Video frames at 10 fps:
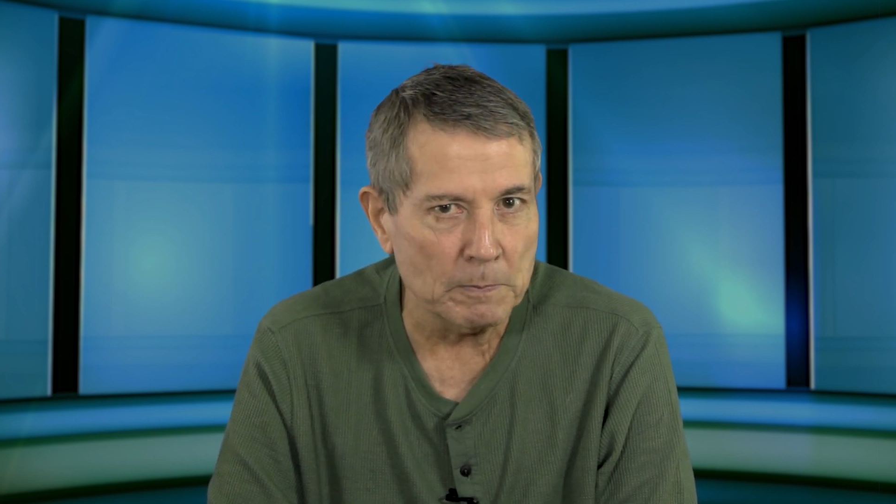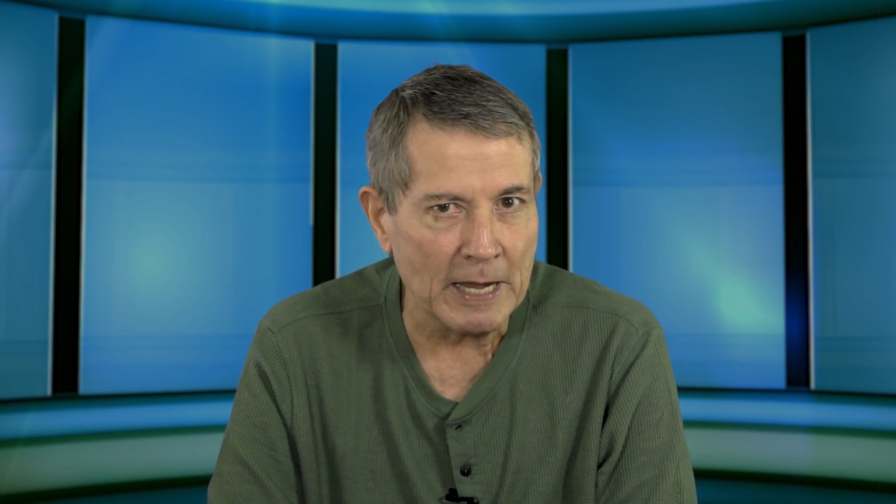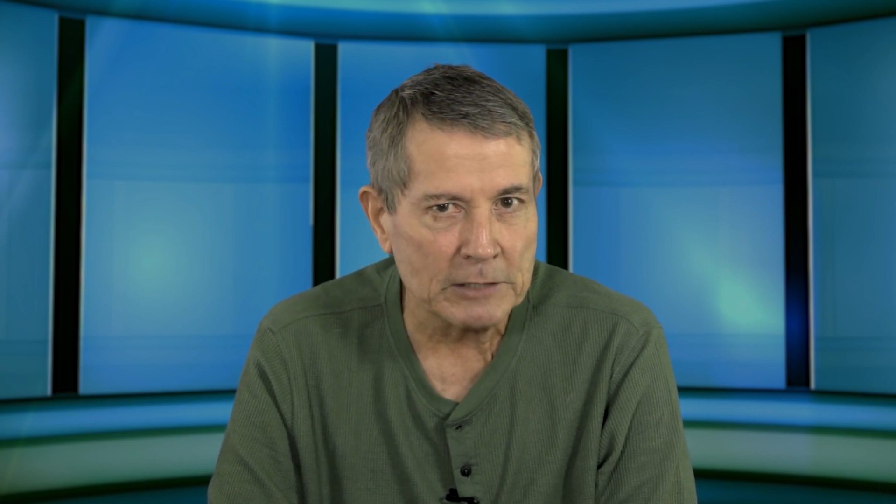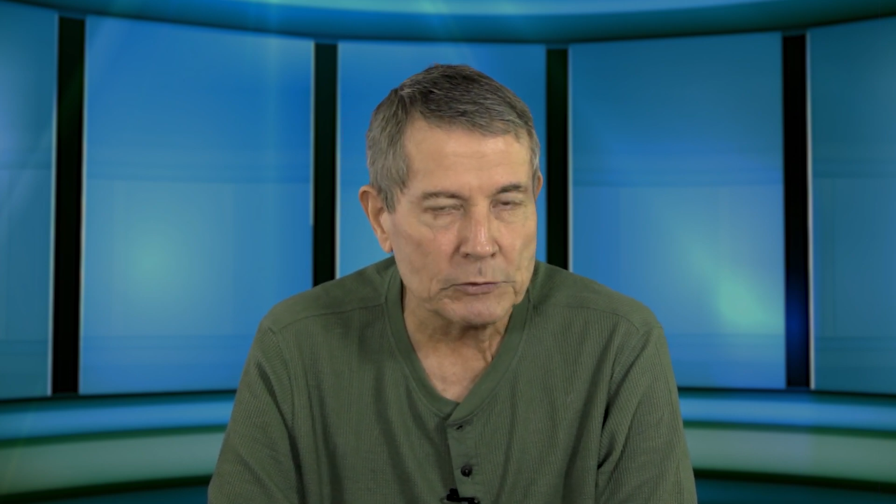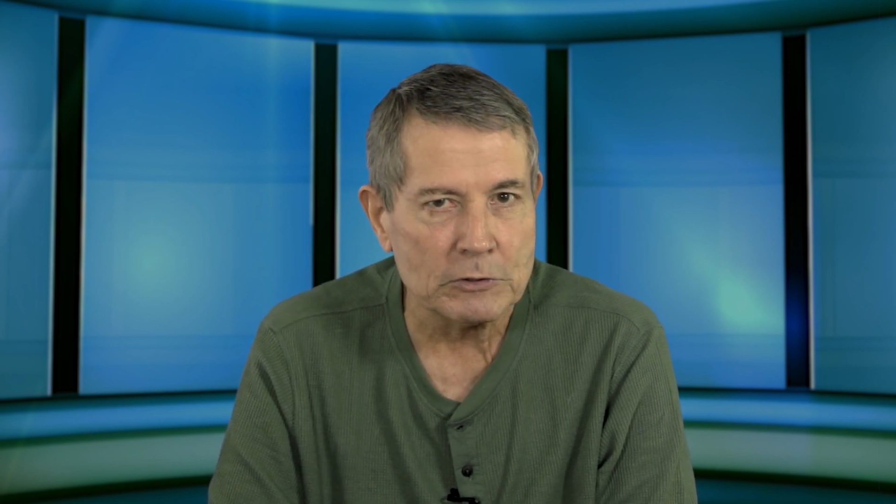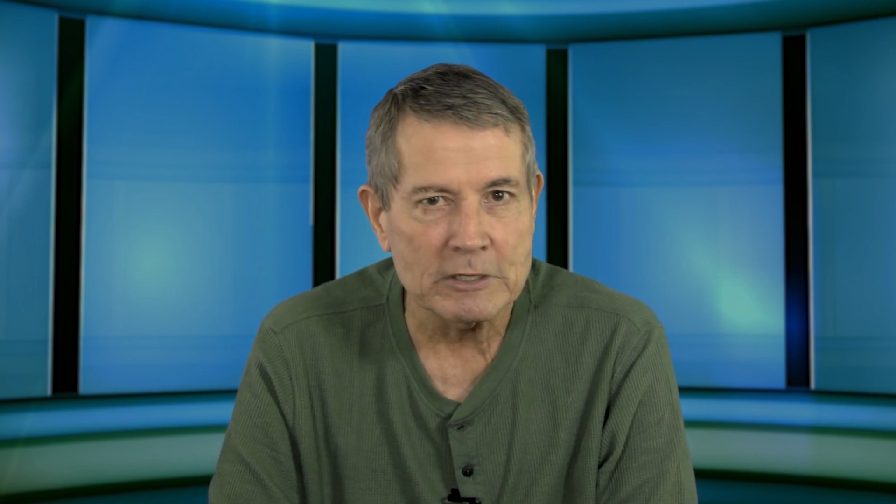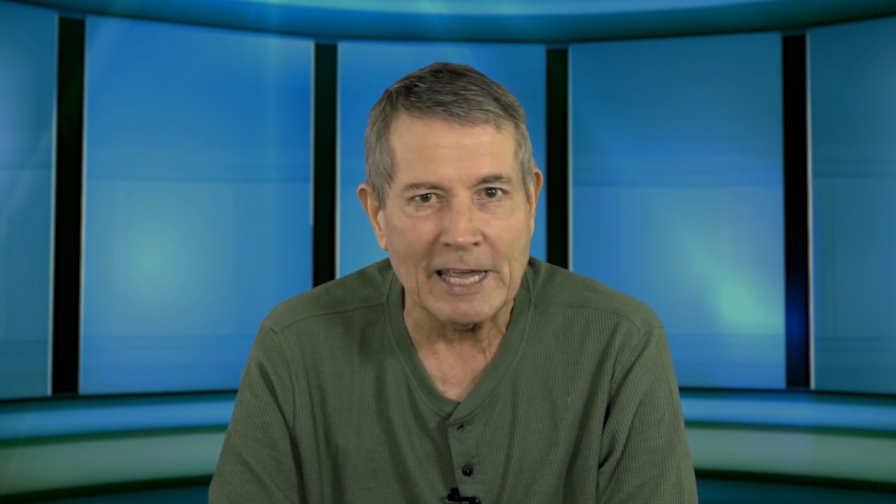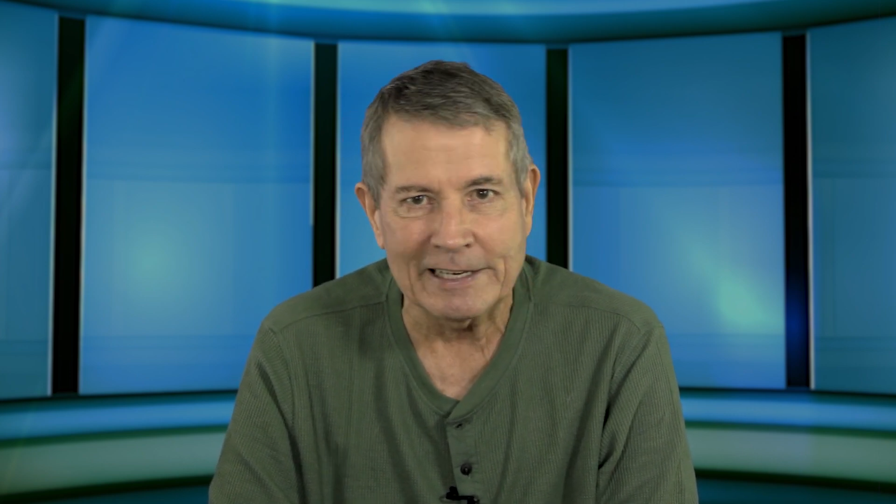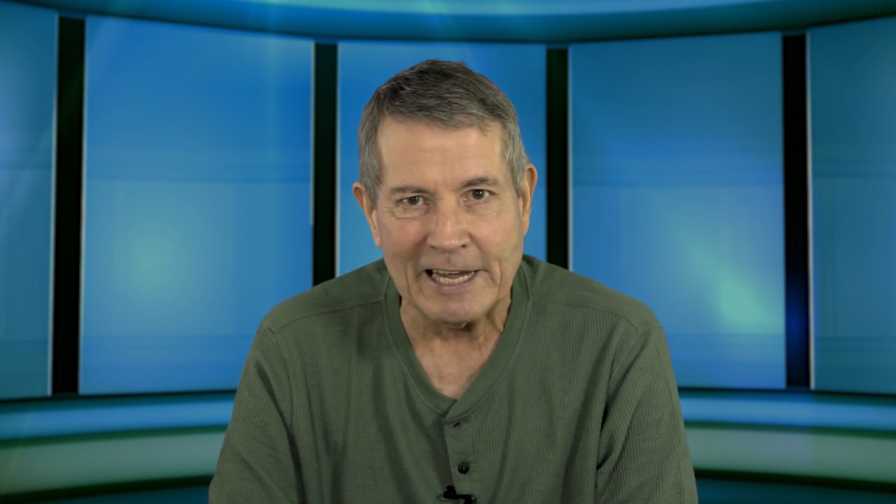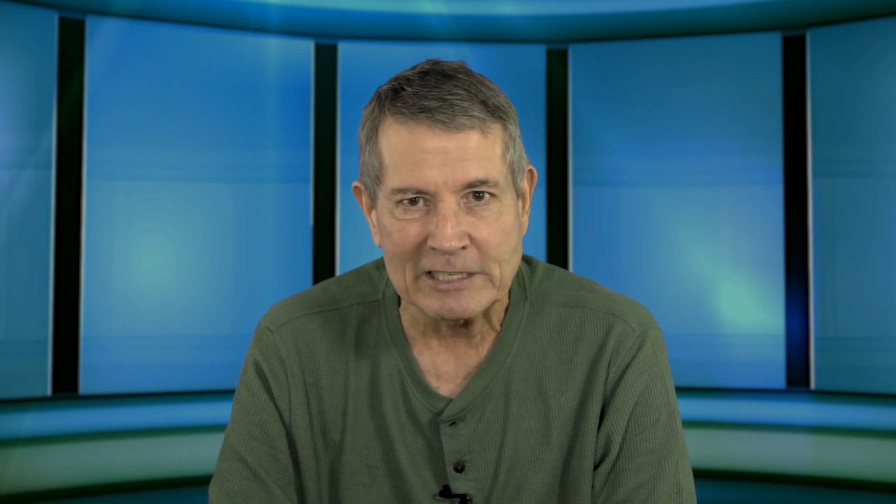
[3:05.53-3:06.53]
Master
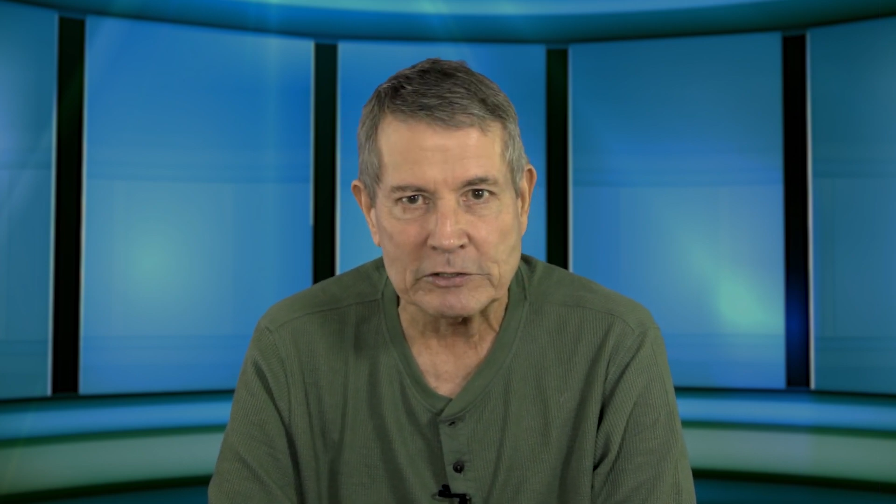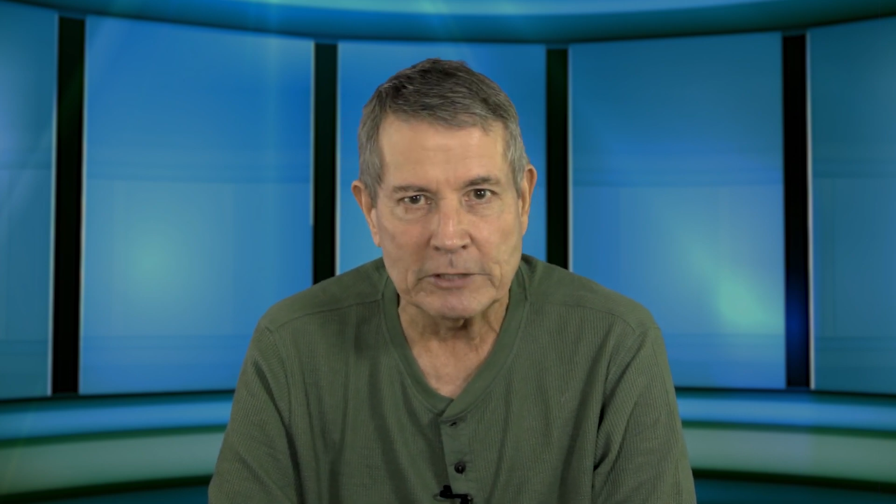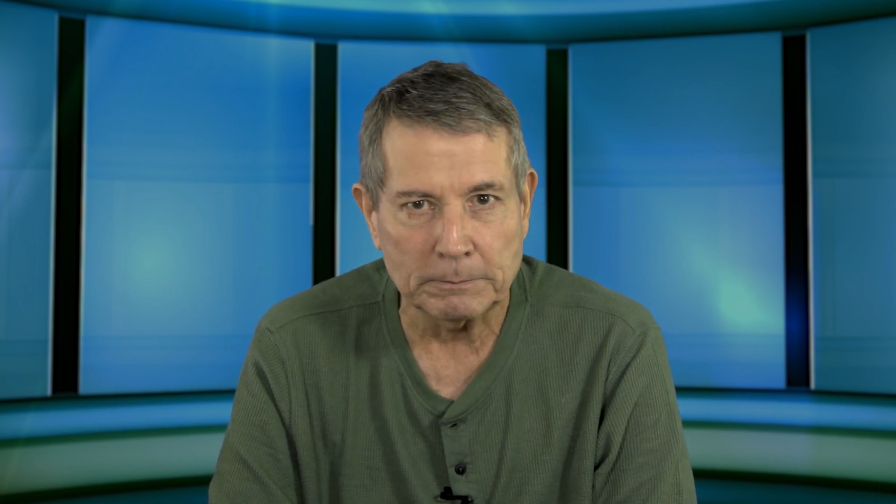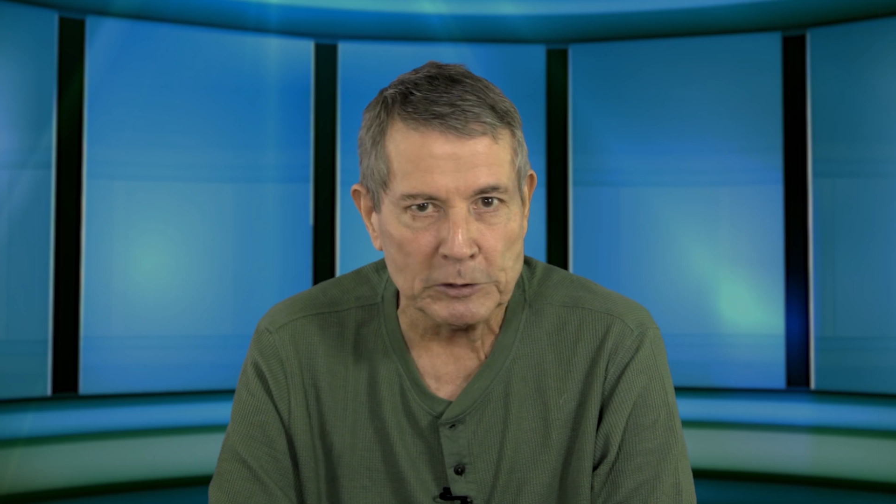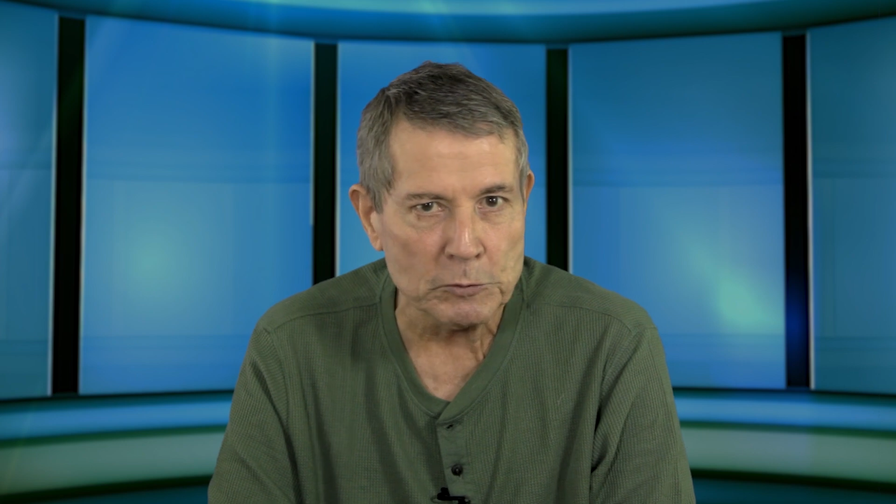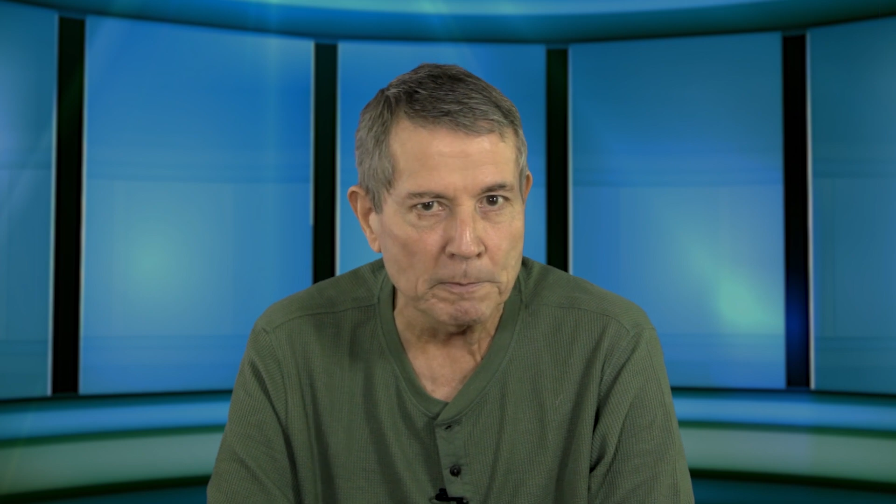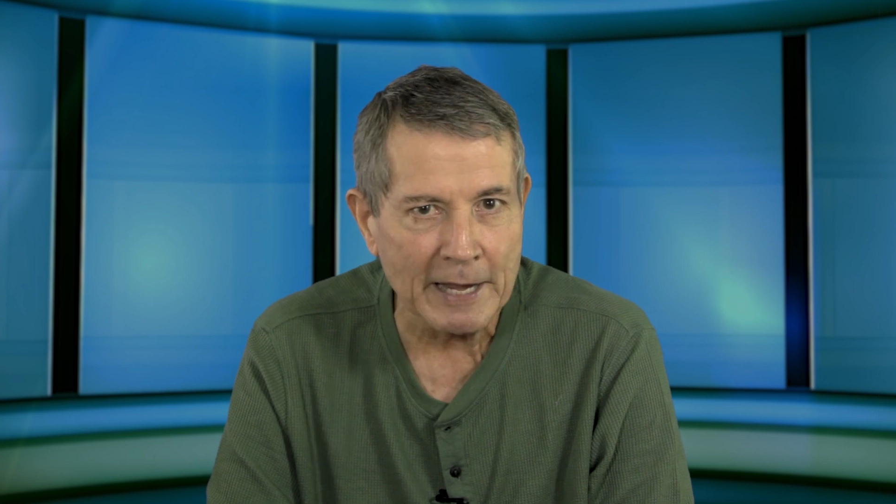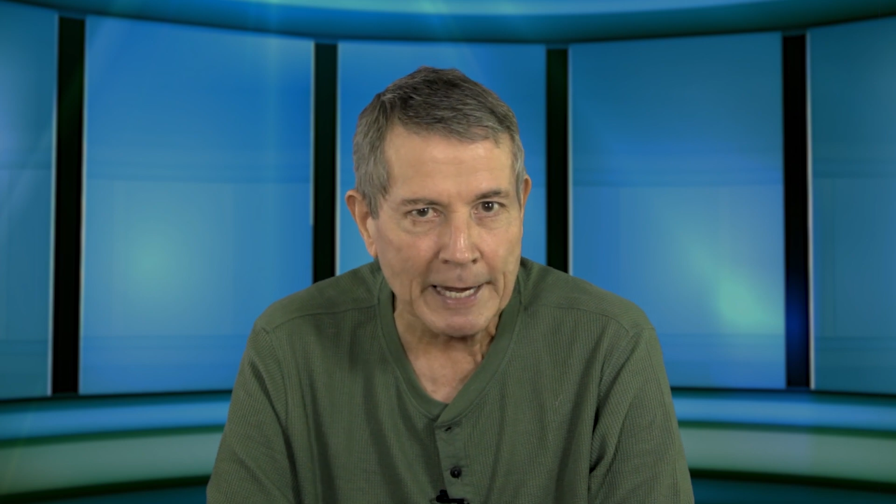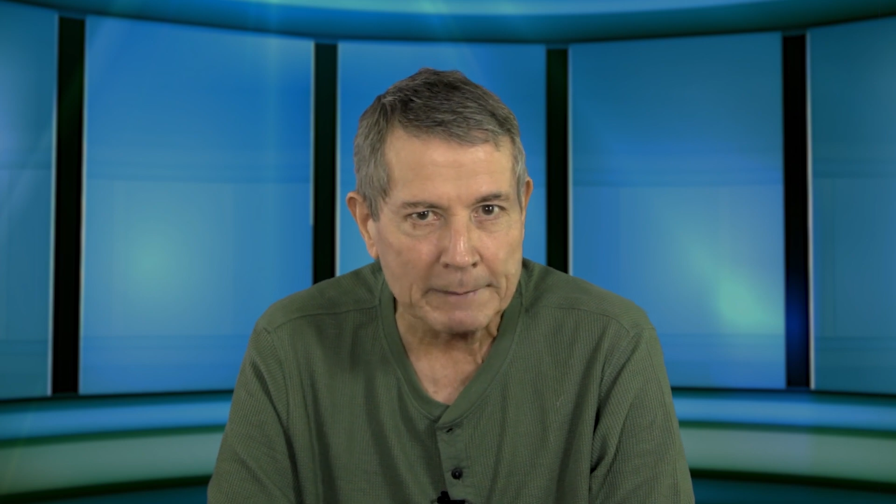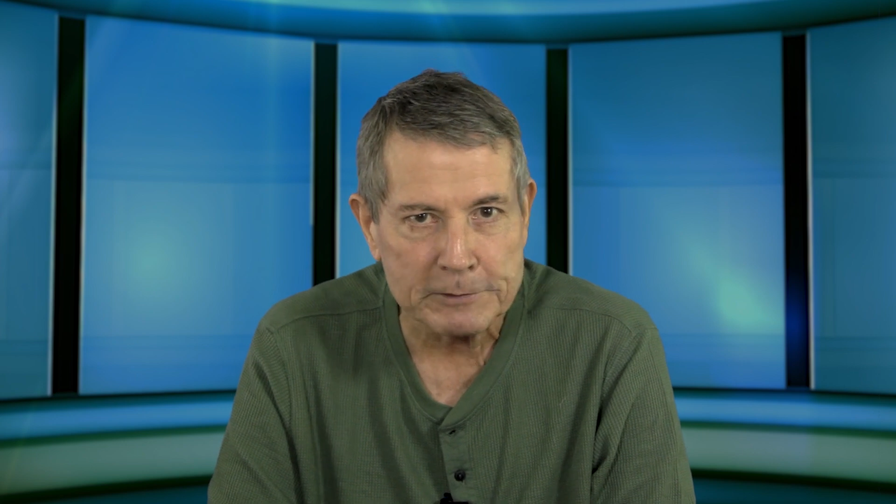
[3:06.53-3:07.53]
and SW
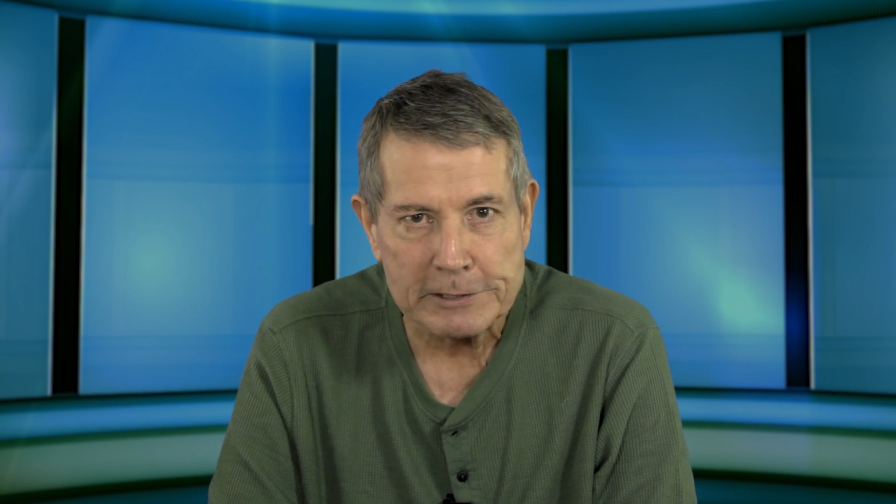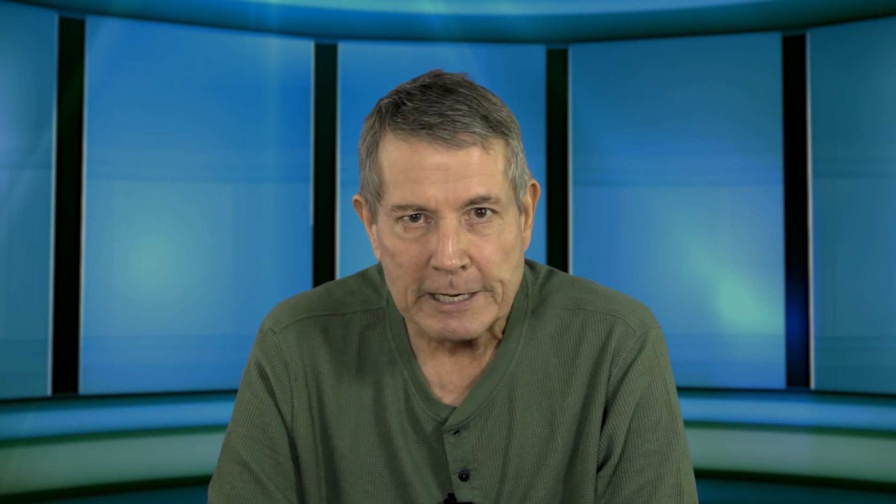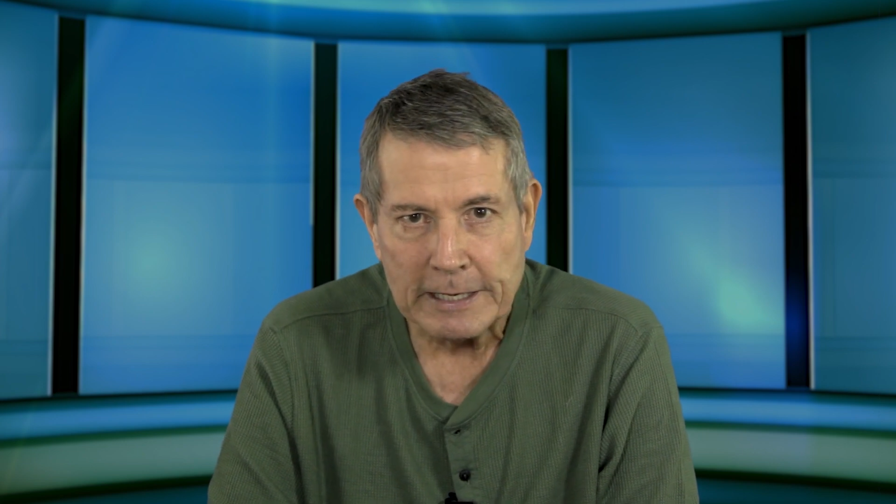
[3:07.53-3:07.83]
Maps.